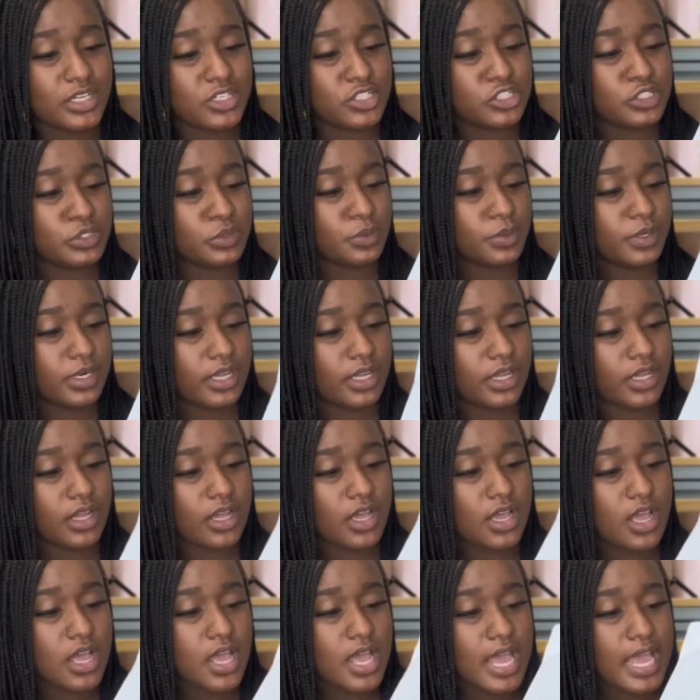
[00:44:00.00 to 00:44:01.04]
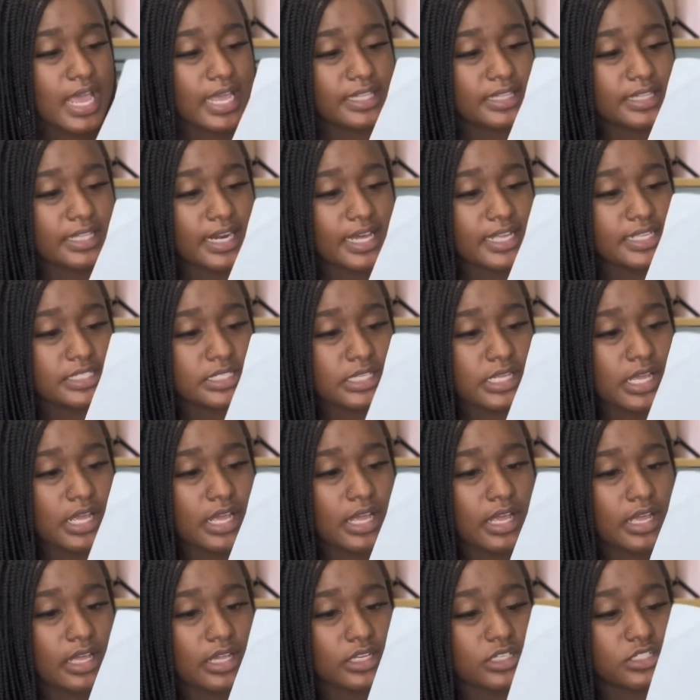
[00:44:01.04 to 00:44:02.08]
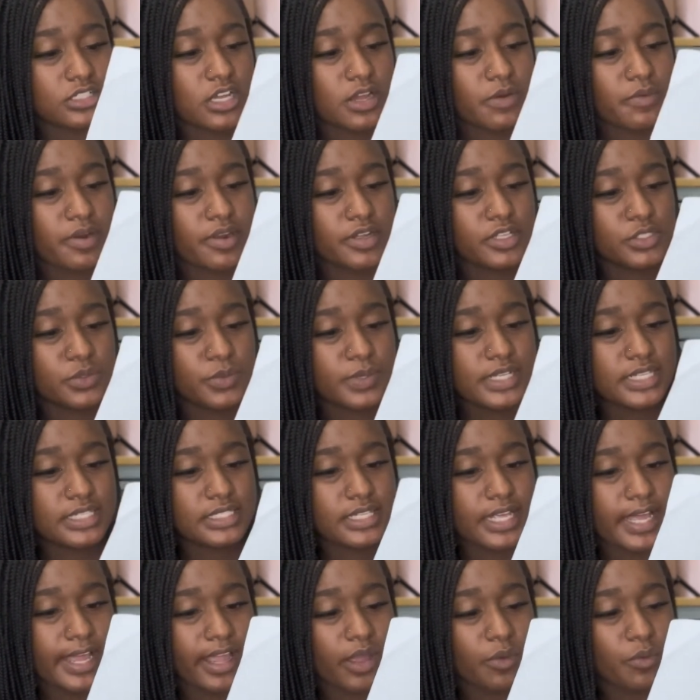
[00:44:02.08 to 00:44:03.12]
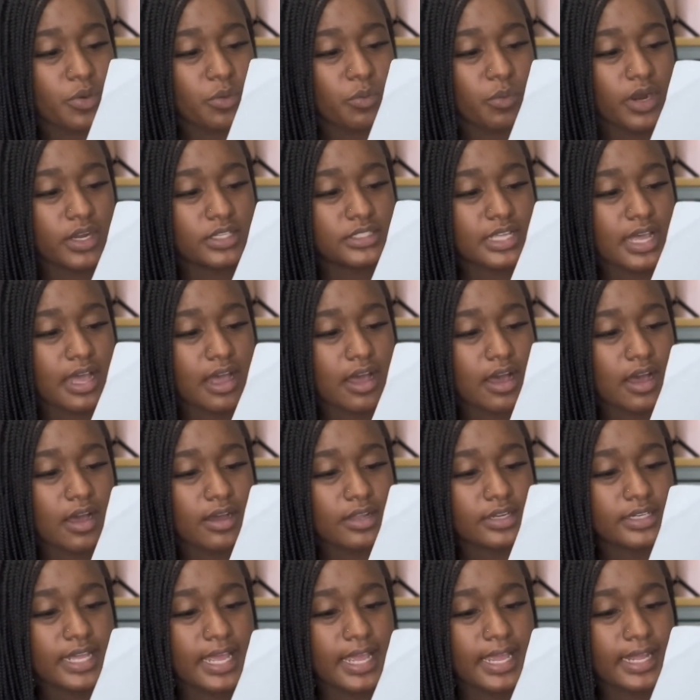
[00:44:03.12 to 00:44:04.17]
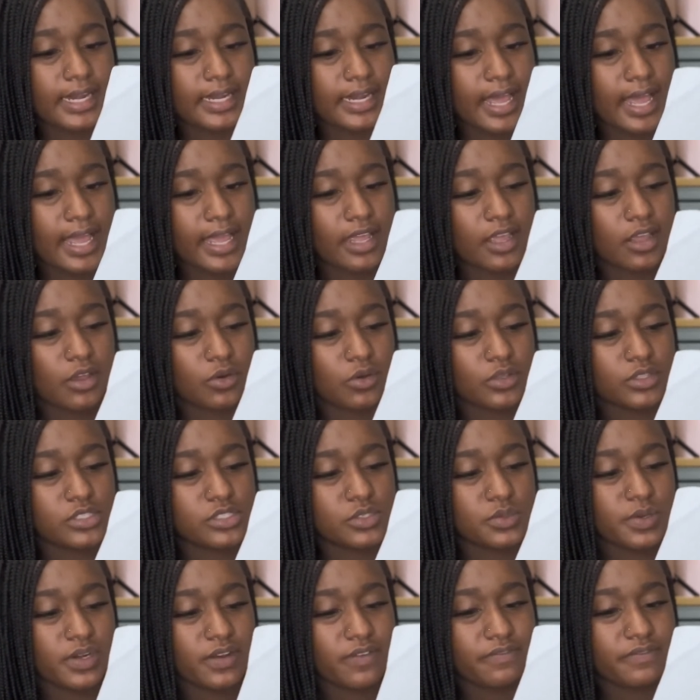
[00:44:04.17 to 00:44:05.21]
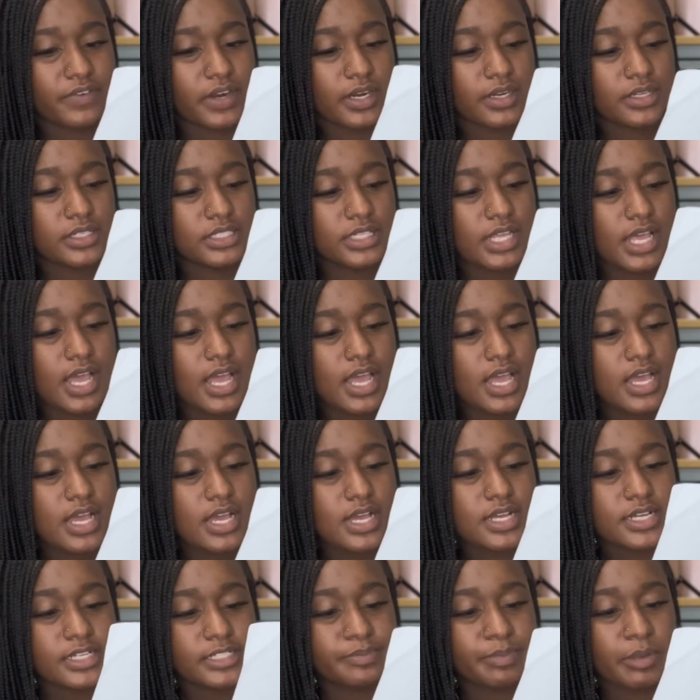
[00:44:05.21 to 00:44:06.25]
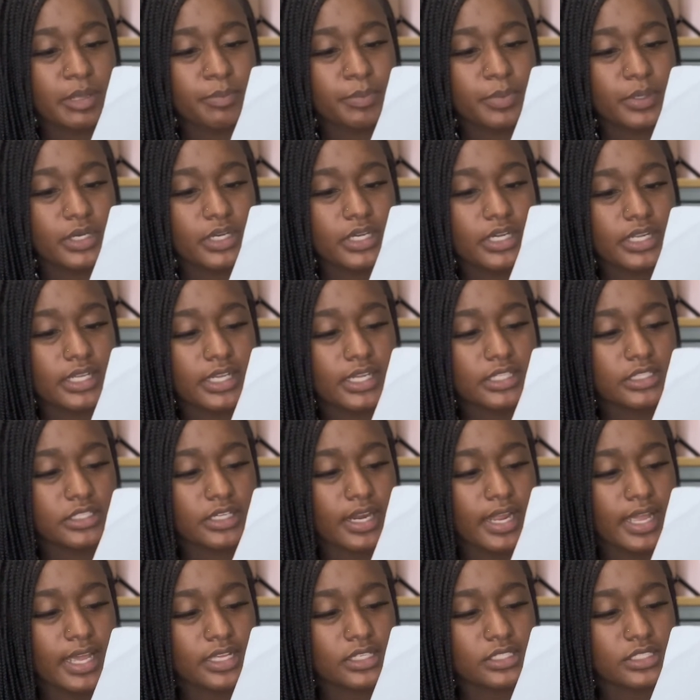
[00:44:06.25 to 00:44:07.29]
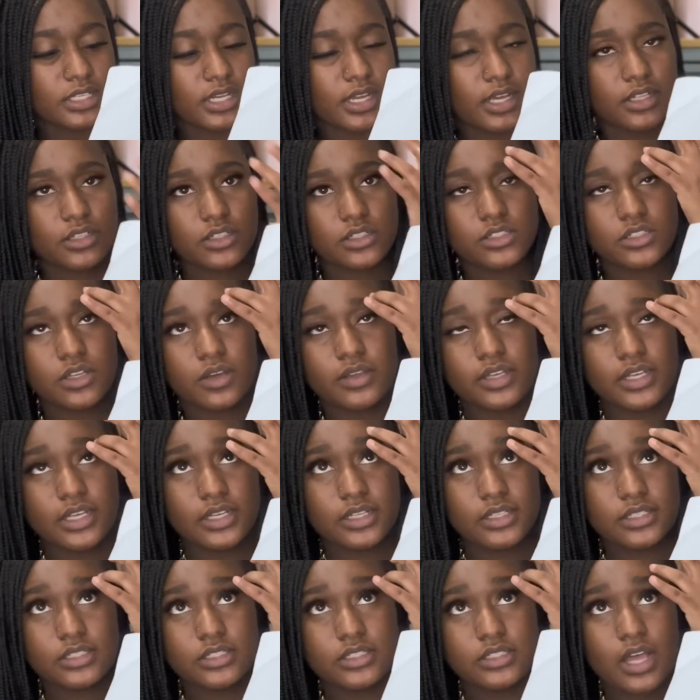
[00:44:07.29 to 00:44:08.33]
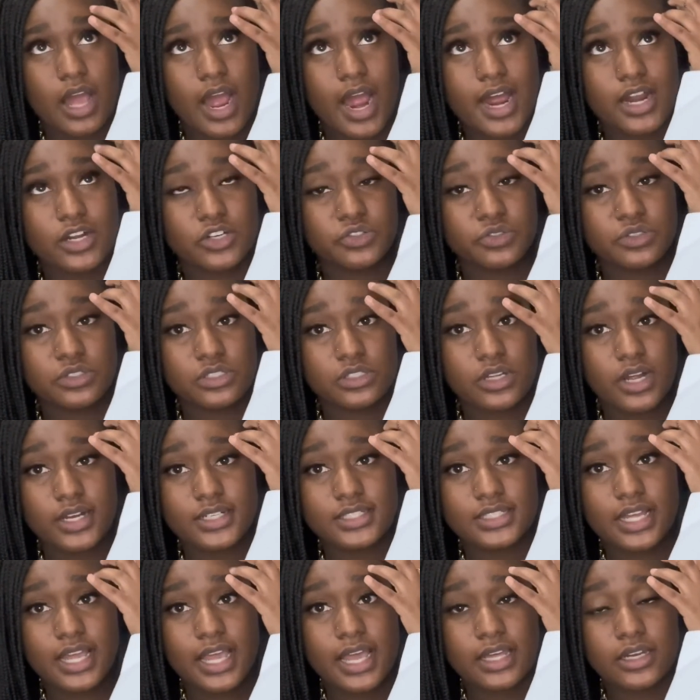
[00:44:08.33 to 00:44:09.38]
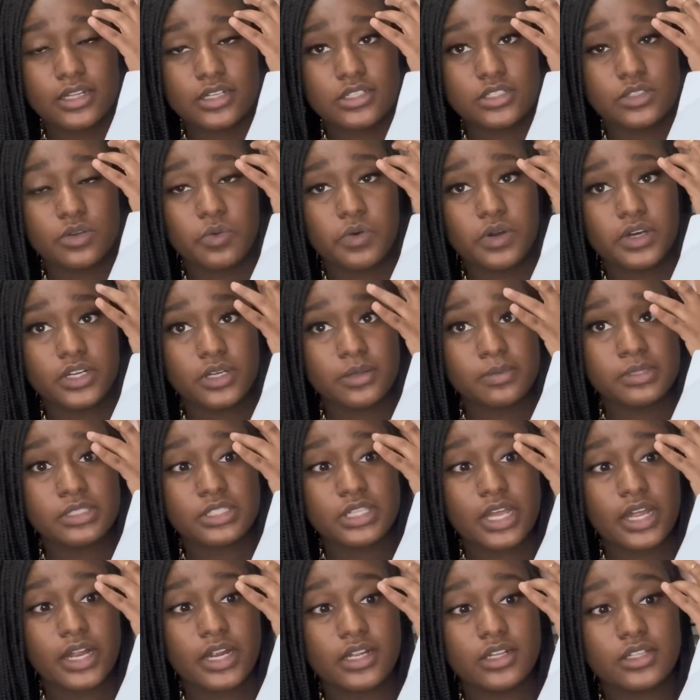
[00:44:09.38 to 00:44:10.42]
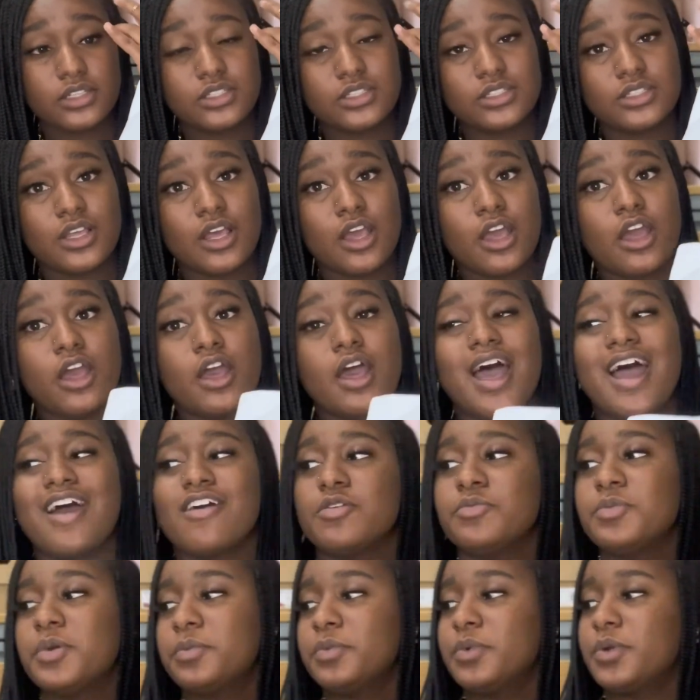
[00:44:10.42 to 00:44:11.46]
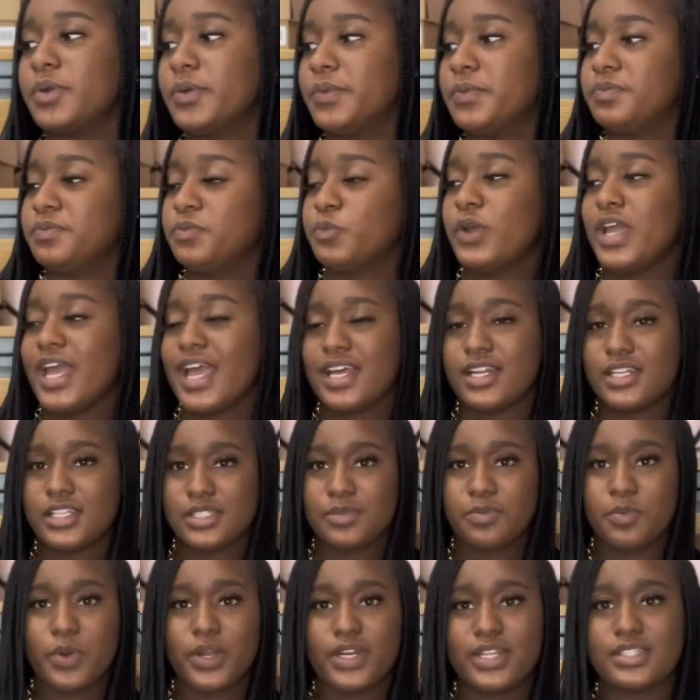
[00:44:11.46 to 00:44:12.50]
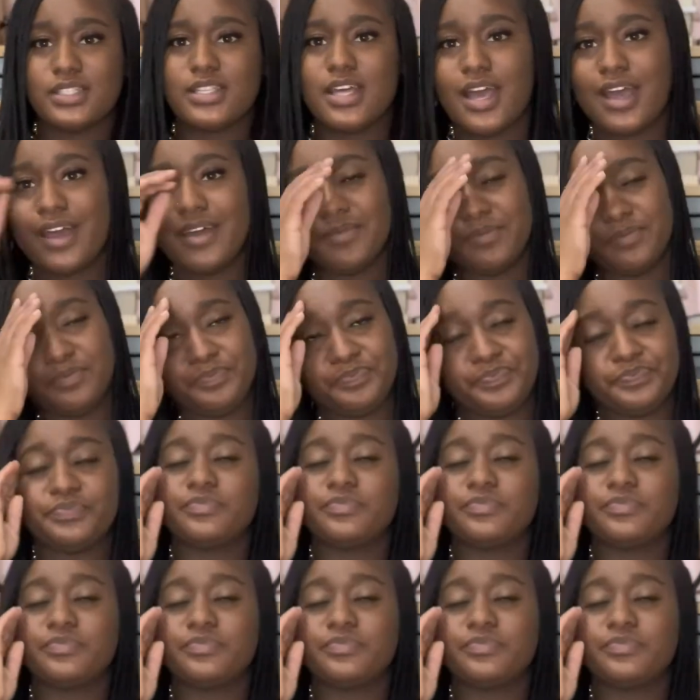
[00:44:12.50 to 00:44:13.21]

shooting. And then I said January 22nd we worked out all day and night, and on the 21st because people couldn't get their acts together. So yes, our drill sergeant had us going upstairs. I remember we had this point in time